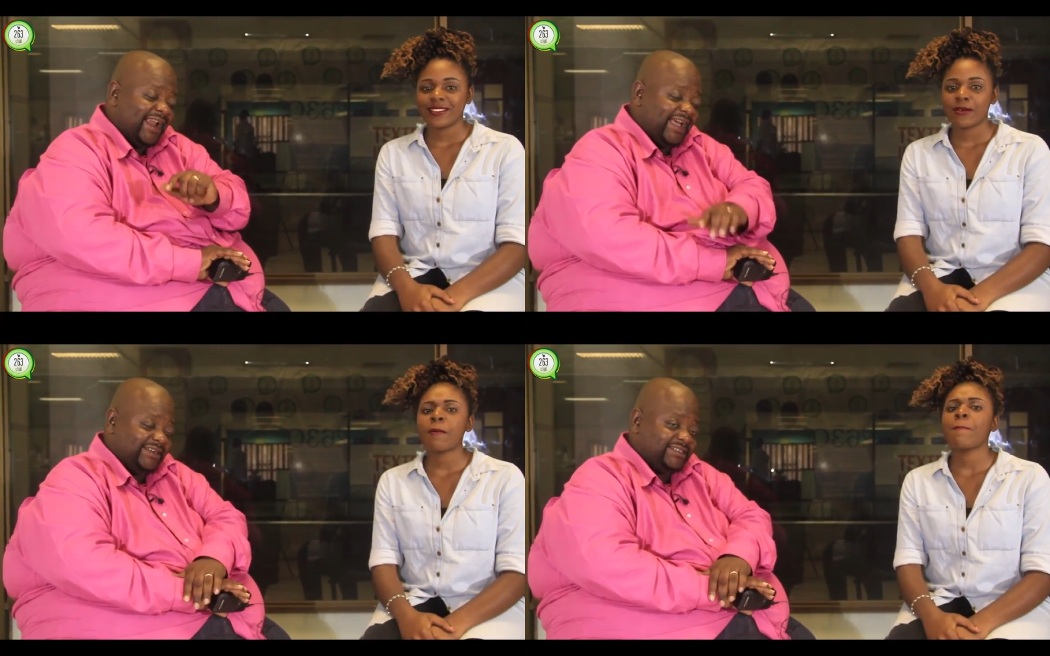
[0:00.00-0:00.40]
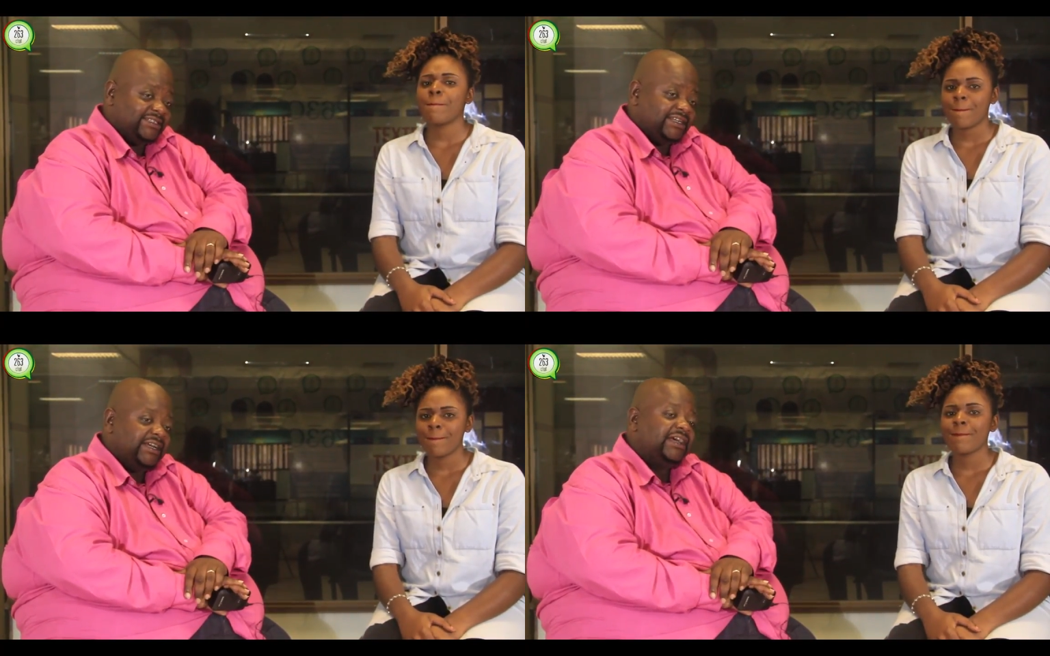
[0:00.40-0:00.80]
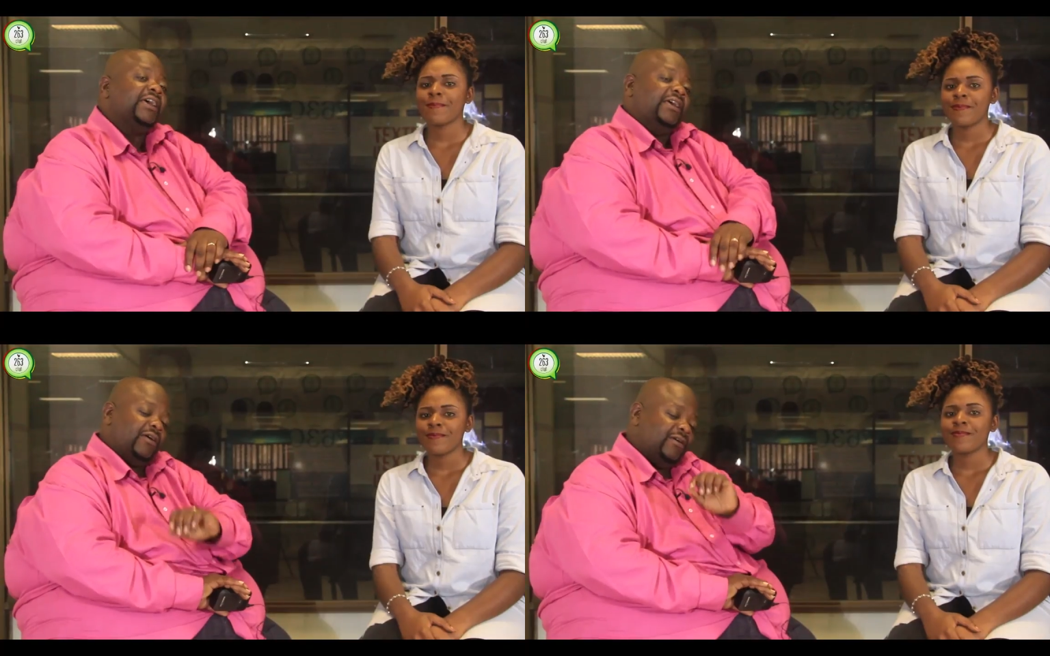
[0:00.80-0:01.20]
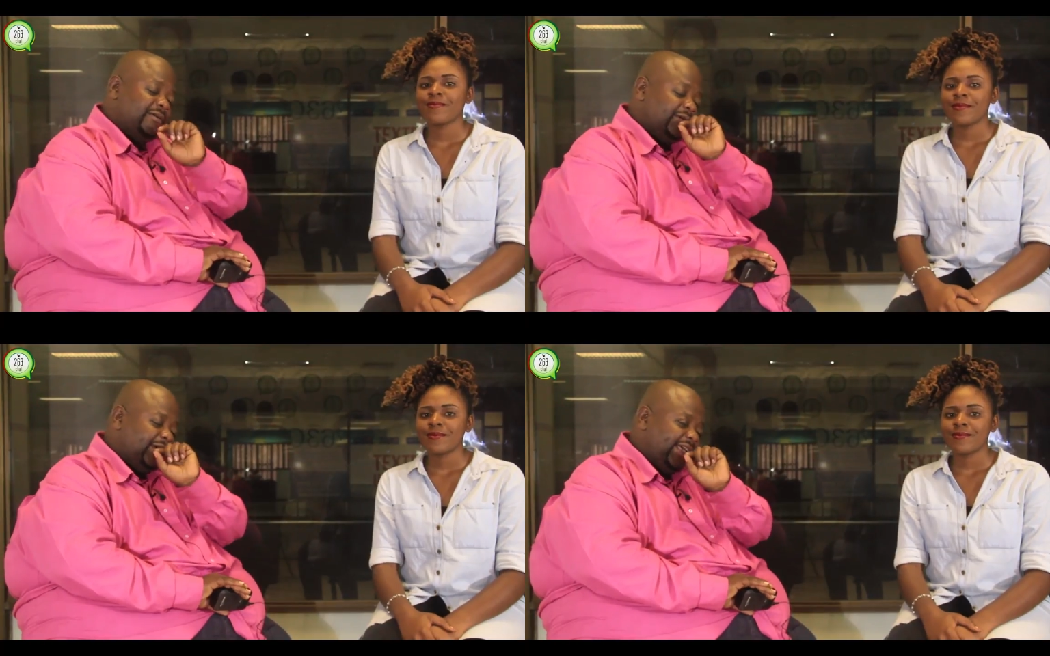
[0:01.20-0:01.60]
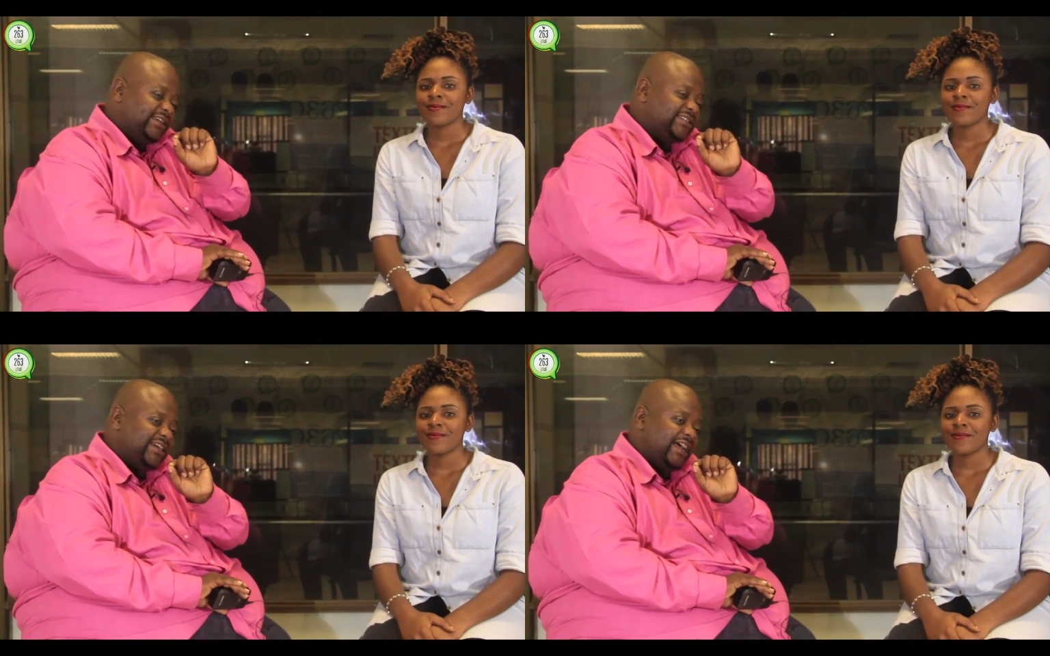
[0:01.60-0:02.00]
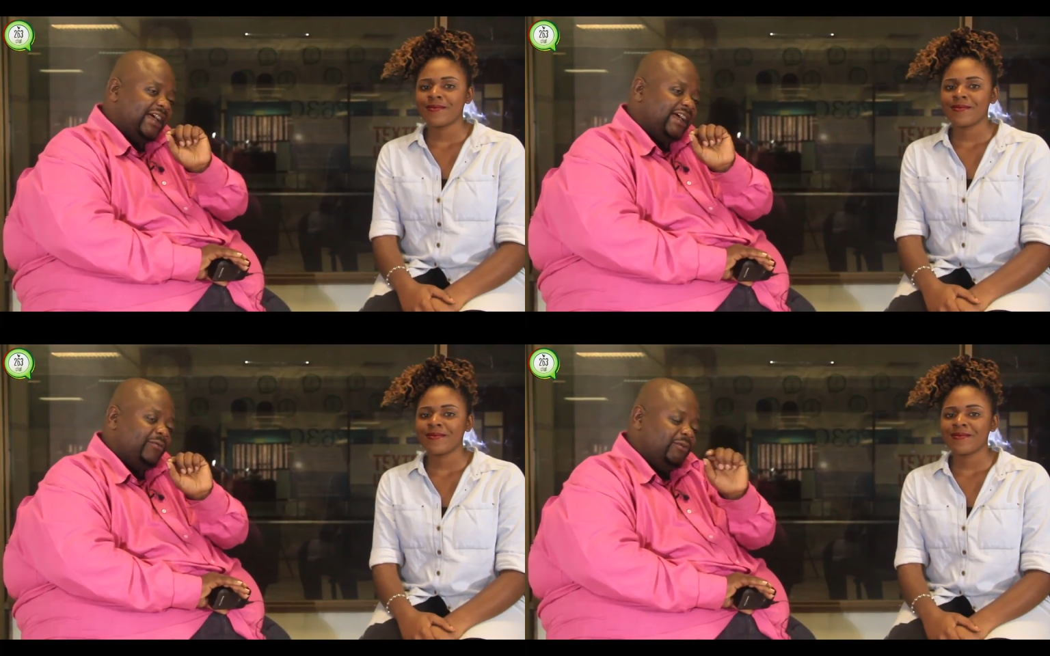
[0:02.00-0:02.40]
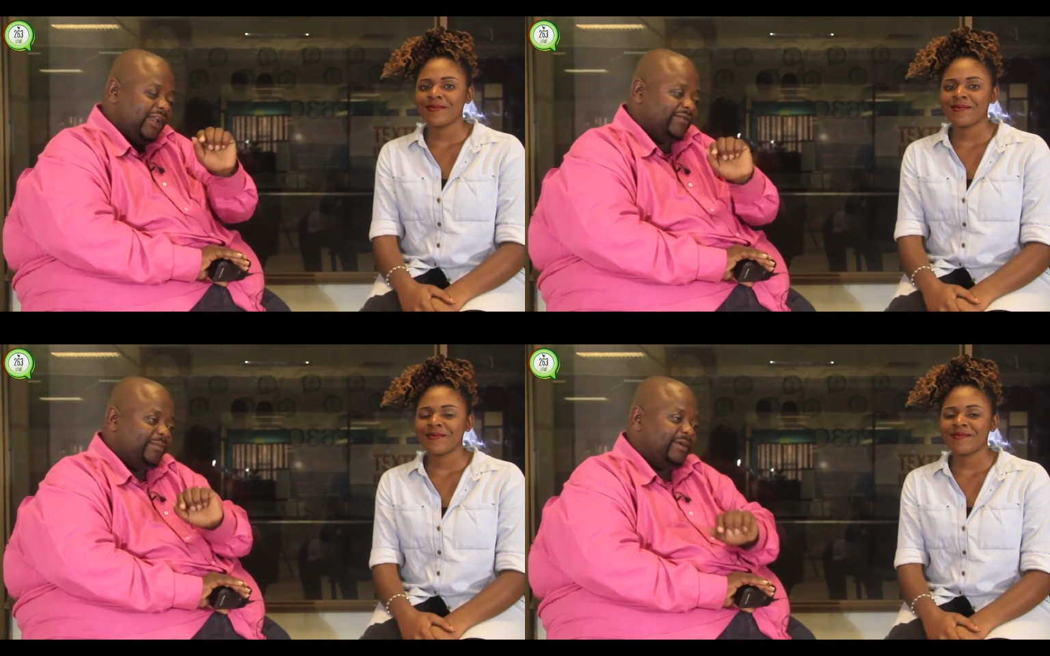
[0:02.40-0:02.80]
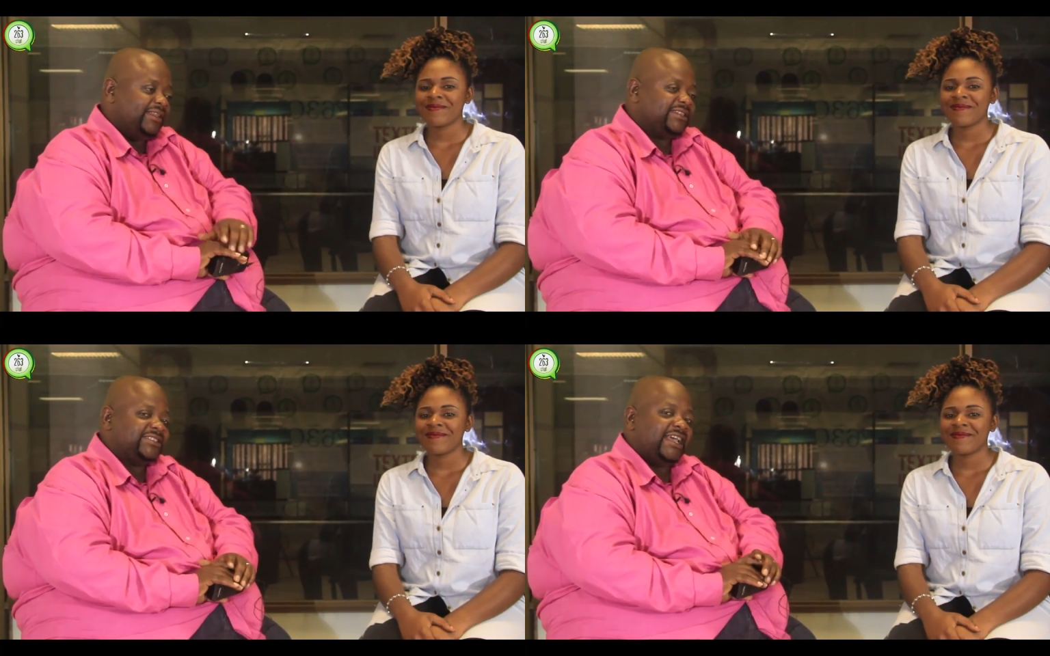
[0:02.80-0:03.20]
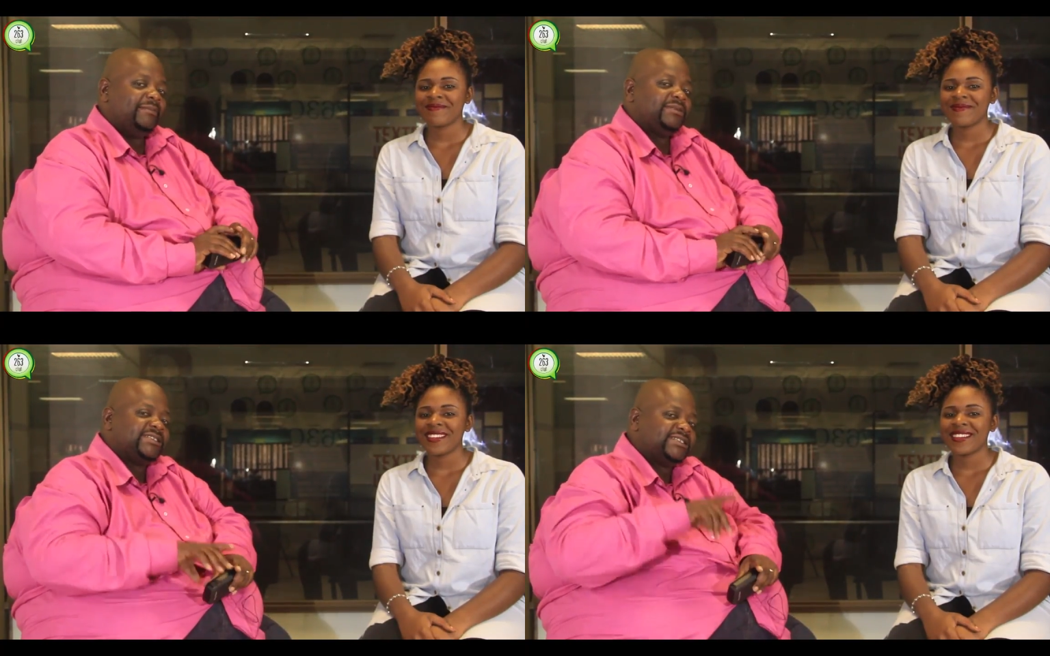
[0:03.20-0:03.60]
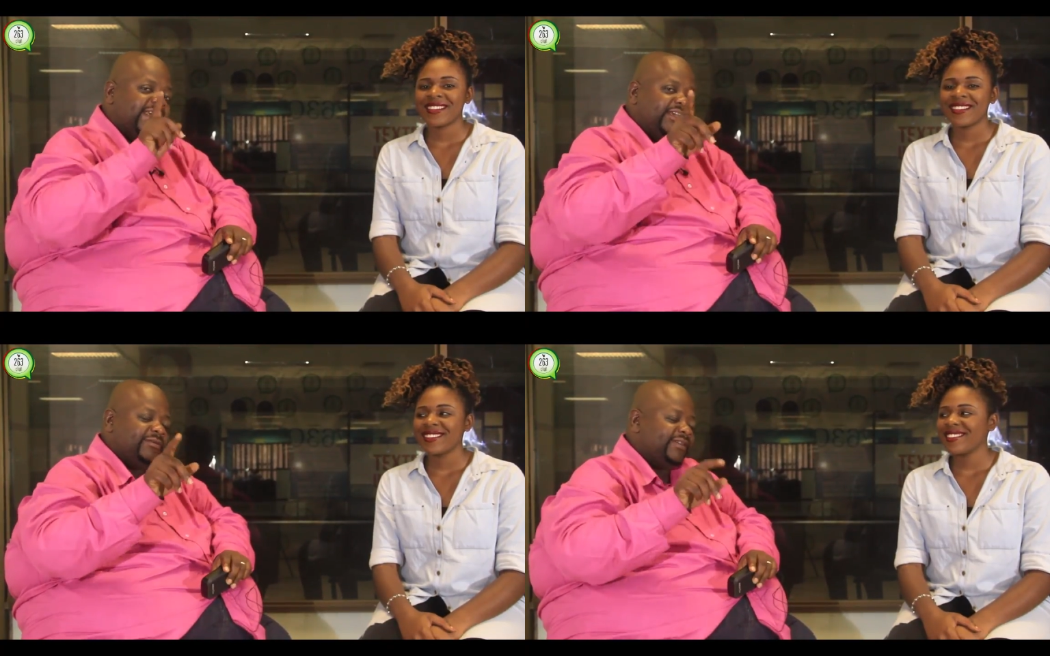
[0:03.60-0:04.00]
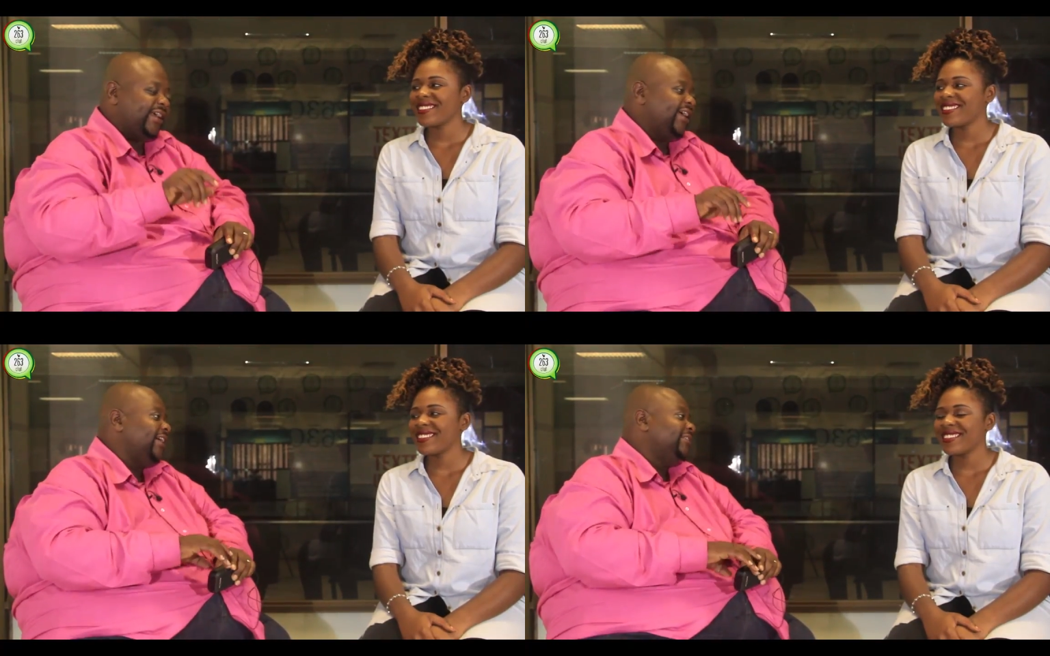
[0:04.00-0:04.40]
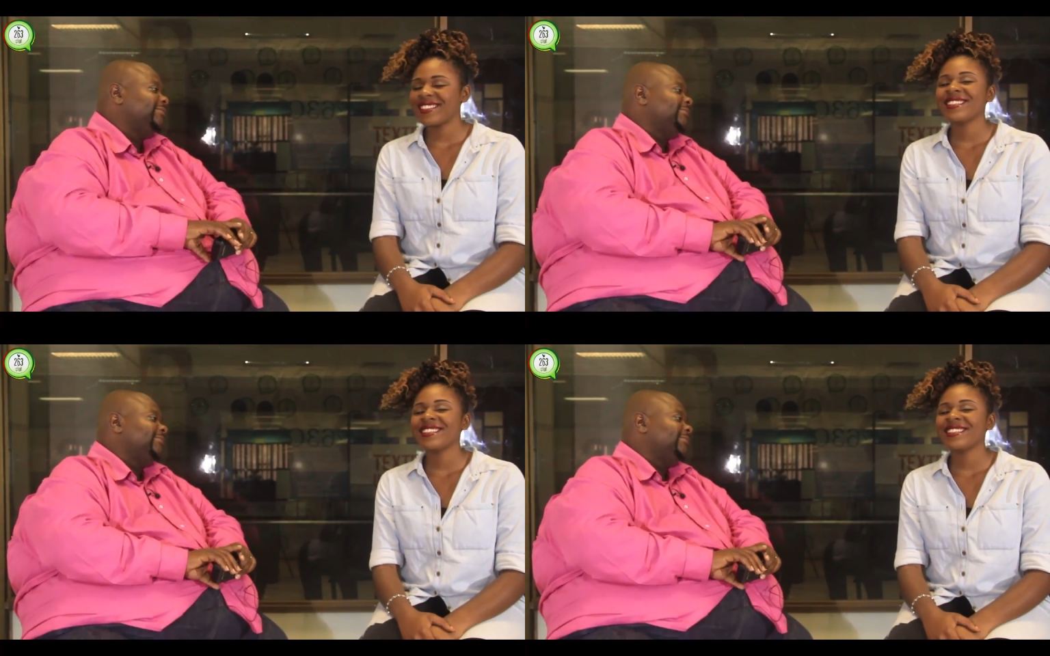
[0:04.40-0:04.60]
Speaker 1: night. Easter will never be the same. See you there.